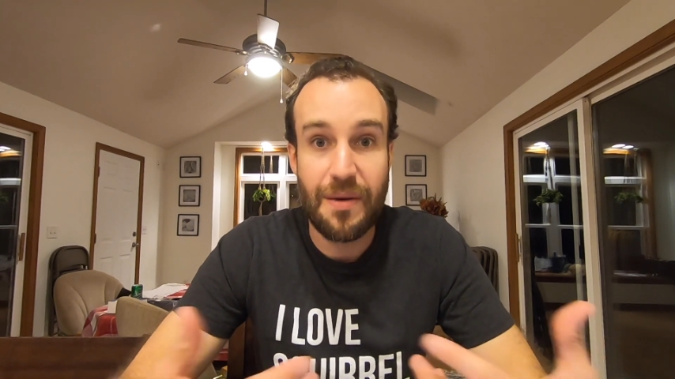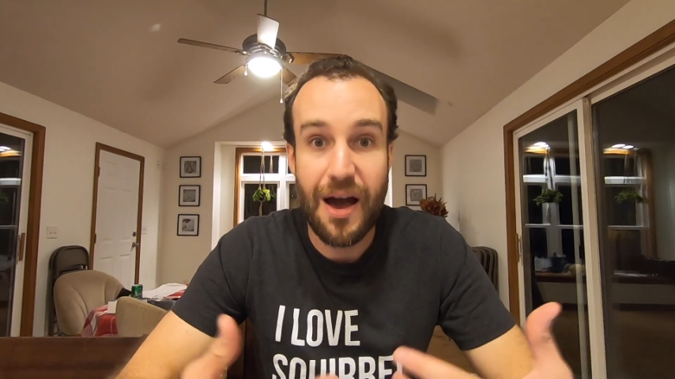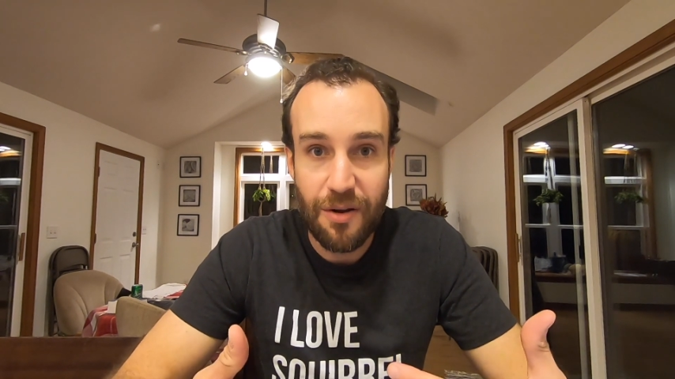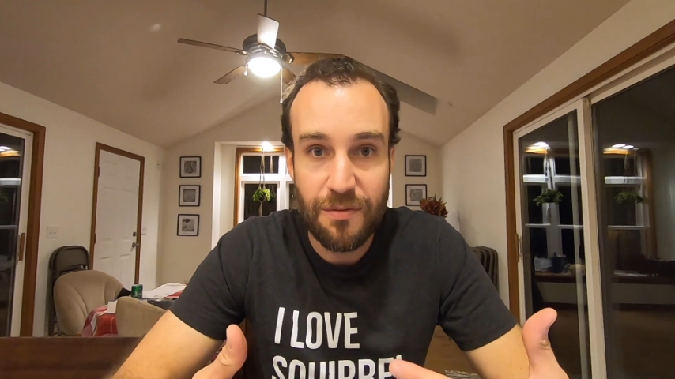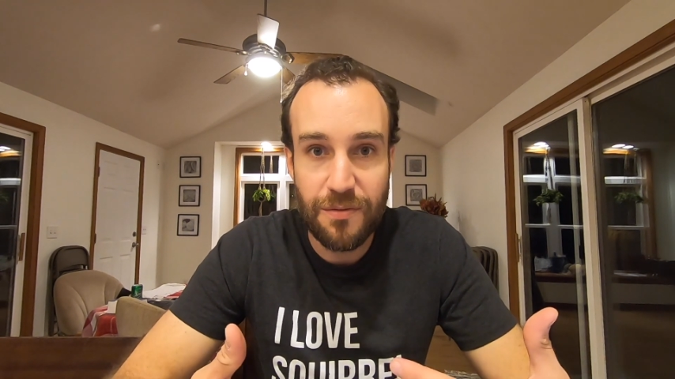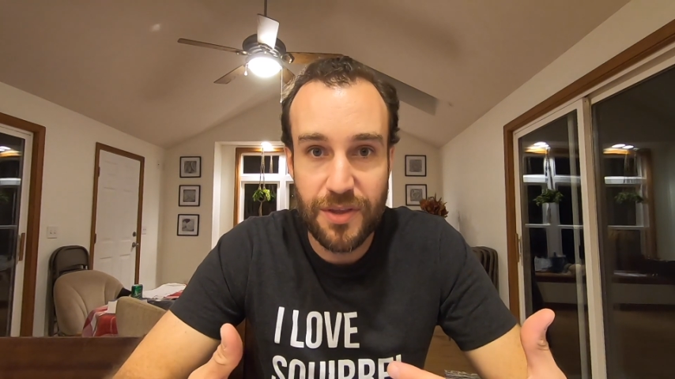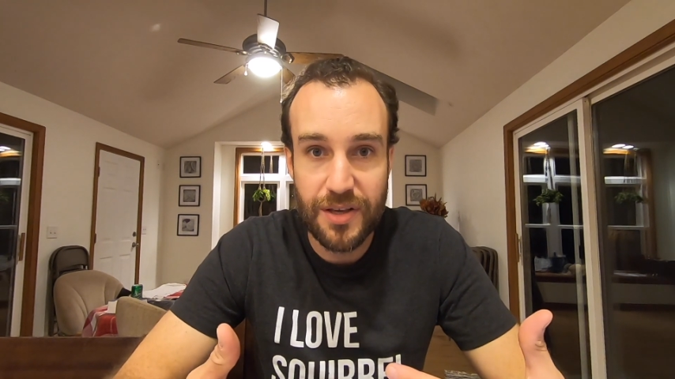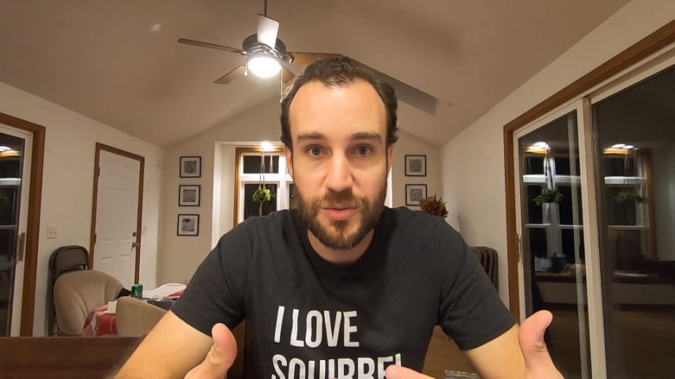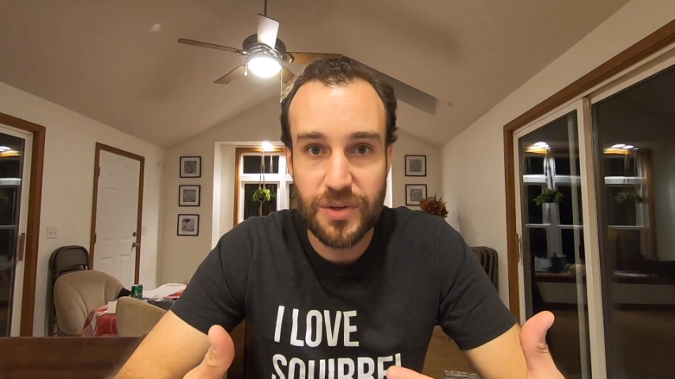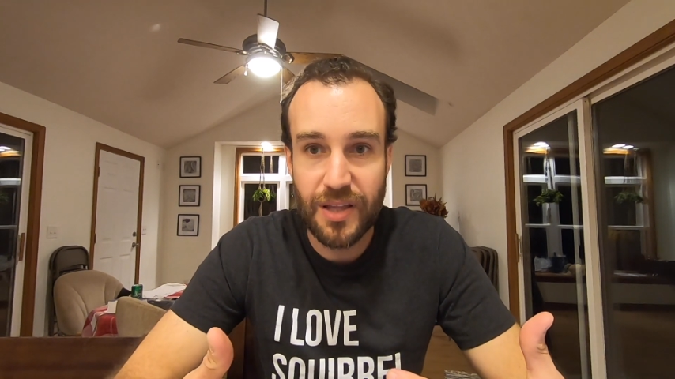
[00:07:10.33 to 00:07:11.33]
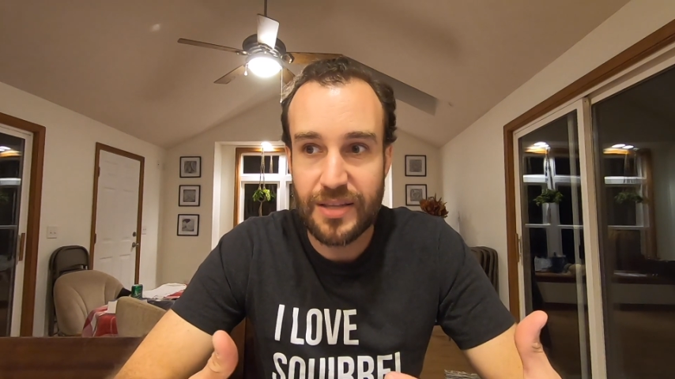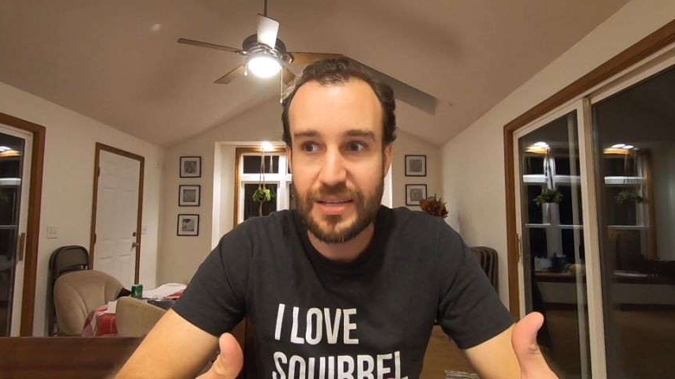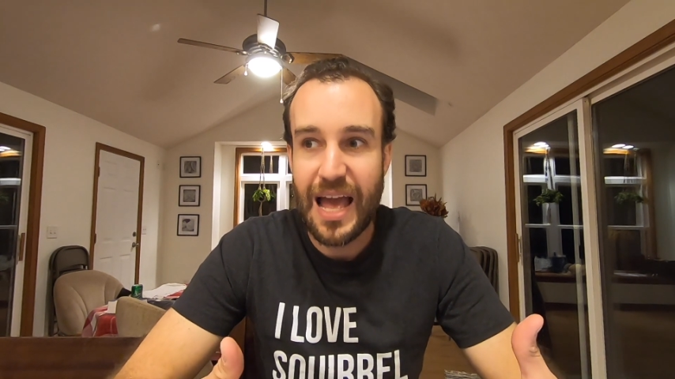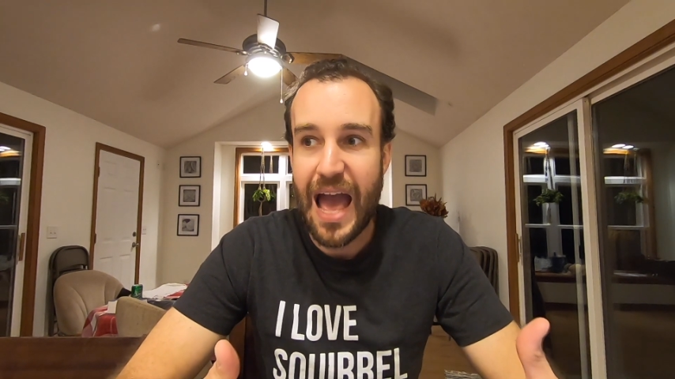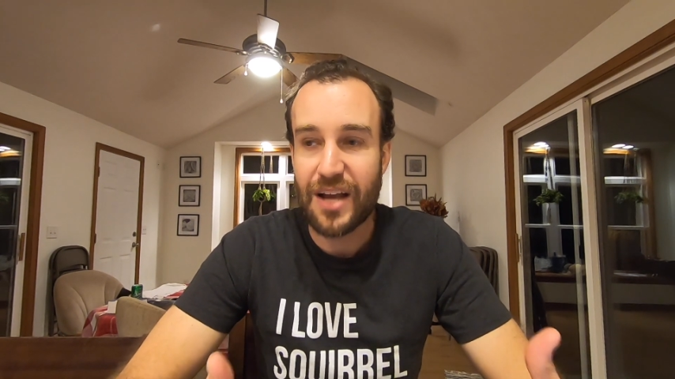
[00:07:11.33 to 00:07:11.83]
out of for the Israelites
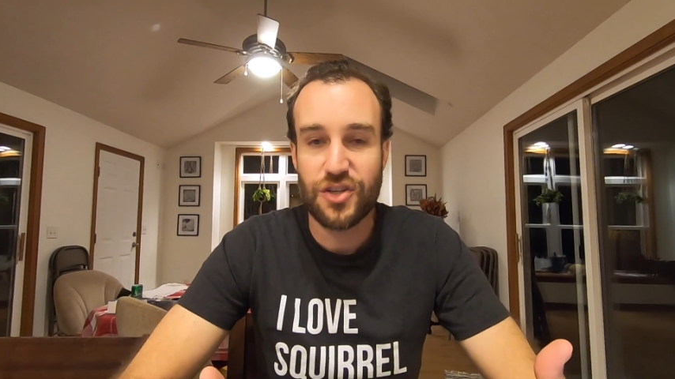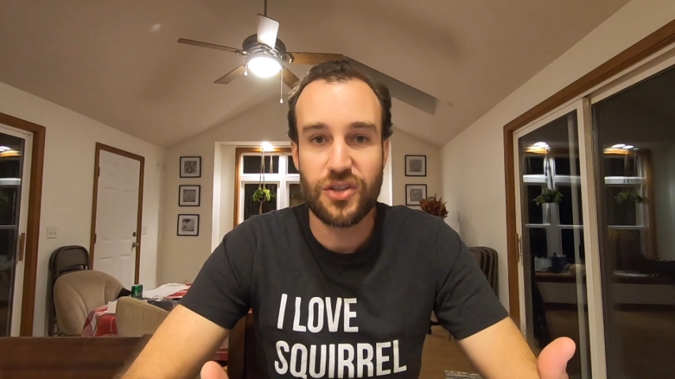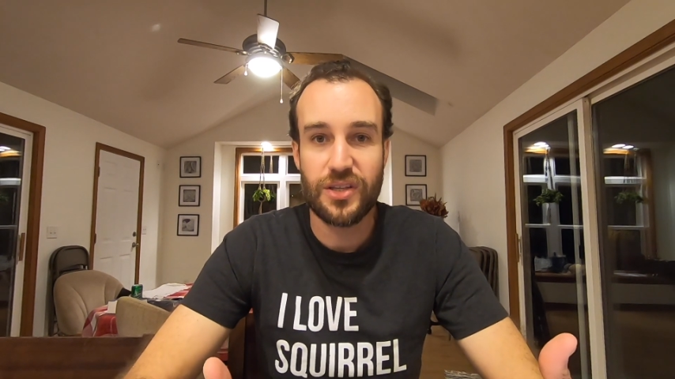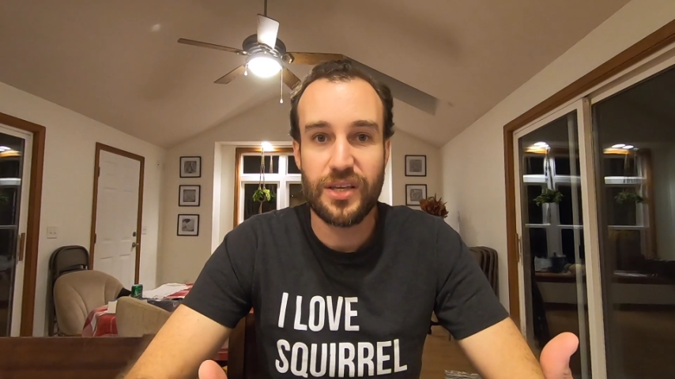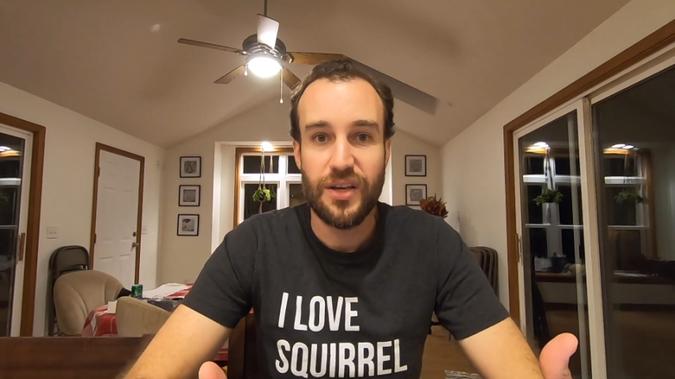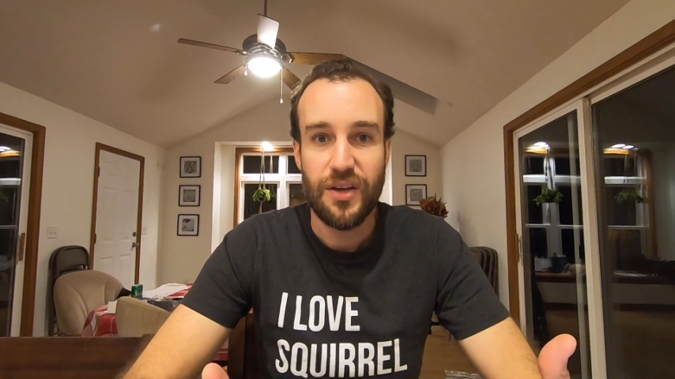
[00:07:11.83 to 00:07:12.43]
actually